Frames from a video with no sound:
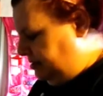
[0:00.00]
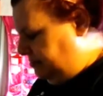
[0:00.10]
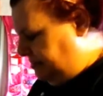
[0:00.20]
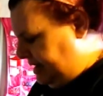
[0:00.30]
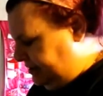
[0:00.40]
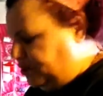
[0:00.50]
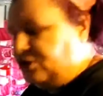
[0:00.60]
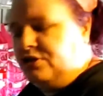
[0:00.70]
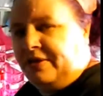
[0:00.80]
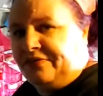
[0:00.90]
My
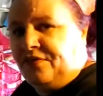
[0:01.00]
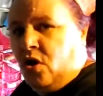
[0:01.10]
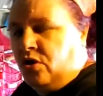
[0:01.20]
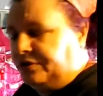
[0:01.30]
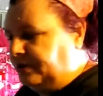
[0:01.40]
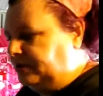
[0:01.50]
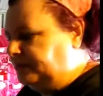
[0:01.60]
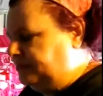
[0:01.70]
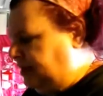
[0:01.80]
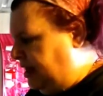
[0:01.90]
daughter had a phone.
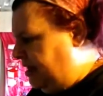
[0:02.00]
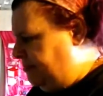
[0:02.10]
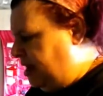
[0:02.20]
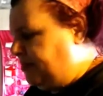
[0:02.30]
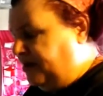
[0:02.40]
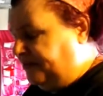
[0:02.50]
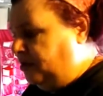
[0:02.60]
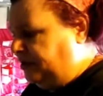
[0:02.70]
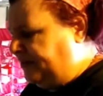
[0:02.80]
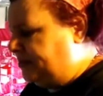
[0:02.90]
I bought a
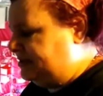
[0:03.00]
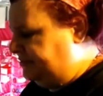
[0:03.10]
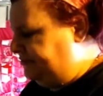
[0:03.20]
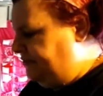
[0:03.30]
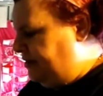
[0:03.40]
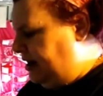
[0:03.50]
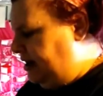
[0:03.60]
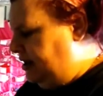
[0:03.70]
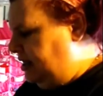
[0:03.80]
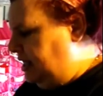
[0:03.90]
phone off Amazon for her,
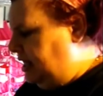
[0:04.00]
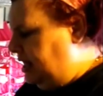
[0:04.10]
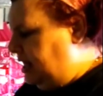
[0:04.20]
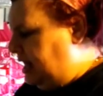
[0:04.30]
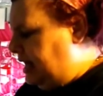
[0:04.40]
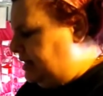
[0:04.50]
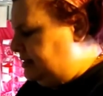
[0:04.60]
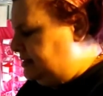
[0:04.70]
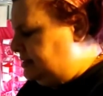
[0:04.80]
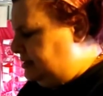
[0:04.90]

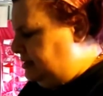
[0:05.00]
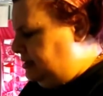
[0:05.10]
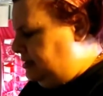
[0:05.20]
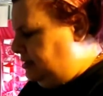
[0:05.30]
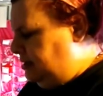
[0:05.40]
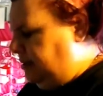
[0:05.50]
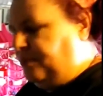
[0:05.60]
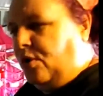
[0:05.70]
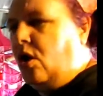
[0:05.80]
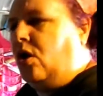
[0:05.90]
and it
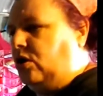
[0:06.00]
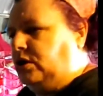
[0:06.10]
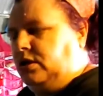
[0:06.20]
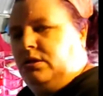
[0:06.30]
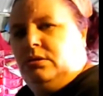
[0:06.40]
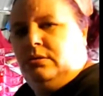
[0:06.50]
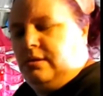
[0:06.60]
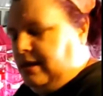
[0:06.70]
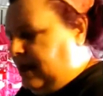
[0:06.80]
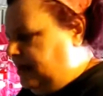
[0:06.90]
broke.
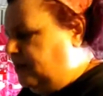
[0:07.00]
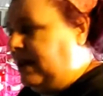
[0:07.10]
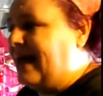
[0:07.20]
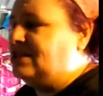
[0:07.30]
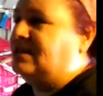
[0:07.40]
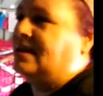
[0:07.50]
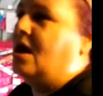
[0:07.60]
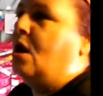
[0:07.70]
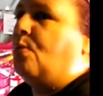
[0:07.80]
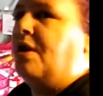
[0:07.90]
Well, actually,
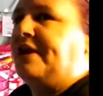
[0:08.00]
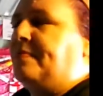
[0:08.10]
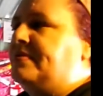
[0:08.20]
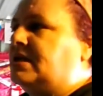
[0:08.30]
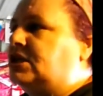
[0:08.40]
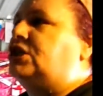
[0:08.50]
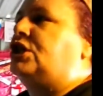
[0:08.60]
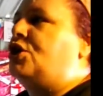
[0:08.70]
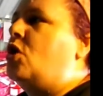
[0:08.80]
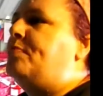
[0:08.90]
what had happened is
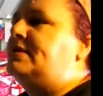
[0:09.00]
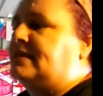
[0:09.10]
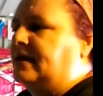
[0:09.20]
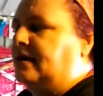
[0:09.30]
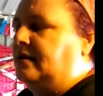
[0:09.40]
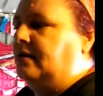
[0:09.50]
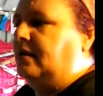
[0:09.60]
she opened it